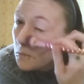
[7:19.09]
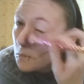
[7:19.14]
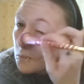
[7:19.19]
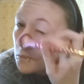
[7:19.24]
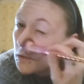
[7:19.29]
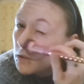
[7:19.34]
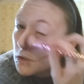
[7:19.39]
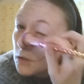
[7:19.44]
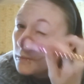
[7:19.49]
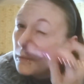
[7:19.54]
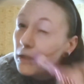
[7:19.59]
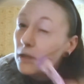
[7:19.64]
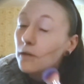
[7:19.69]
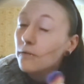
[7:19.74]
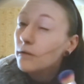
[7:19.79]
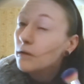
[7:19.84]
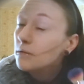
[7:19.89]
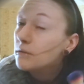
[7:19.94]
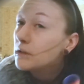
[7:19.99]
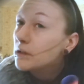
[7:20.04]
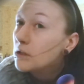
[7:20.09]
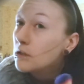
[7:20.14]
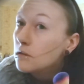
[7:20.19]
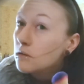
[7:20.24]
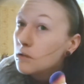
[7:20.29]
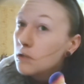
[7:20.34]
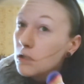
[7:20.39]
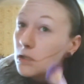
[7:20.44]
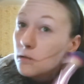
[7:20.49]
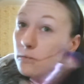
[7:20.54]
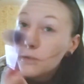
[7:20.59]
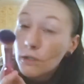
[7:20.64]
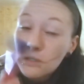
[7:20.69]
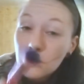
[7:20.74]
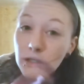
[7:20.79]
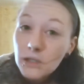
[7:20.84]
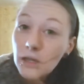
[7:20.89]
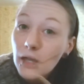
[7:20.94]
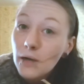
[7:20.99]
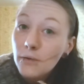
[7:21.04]
Which, I mean, I've only used these
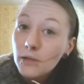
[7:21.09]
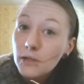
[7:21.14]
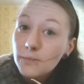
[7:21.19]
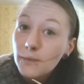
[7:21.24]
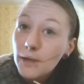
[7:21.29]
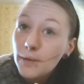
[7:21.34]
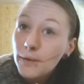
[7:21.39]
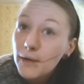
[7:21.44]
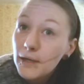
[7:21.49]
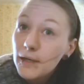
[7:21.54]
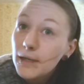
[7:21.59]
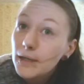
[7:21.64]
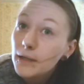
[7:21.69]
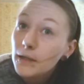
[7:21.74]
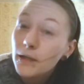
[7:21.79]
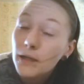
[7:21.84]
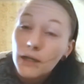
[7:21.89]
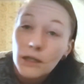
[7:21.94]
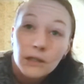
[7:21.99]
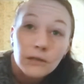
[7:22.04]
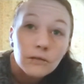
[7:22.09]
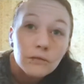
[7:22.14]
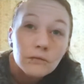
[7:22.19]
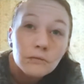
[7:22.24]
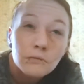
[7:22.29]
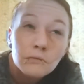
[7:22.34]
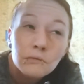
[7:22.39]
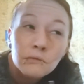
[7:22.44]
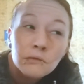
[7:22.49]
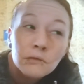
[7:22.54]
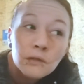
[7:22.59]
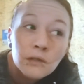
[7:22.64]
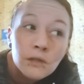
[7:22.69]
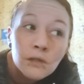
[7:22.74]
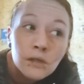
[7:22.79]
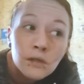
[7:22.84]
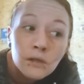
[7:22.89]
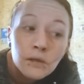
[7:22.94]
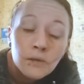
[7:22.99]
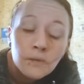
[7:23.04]
once, and that was my wedding like
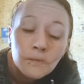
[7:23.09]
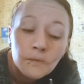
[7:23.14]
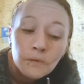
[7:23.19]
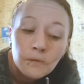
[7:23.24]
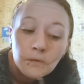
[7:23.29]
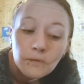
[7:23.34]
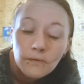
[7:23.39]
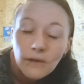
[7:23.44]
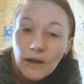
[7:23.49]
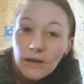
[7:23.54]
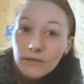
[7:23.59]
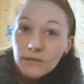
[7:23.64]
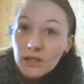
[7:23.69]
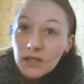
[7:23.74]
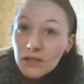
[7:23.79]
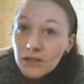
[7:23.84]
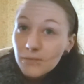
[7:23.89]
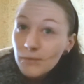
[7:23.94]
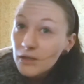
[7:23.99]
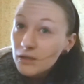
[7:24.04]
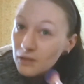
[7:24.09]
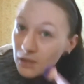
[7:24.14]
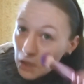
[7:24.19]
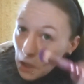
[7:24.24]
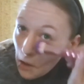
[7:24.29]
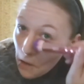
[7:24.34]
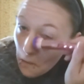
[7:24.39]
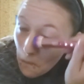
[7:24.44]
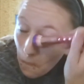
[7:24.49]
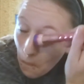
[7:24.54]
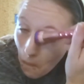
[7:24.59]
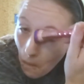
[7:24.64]
5-6 months ago.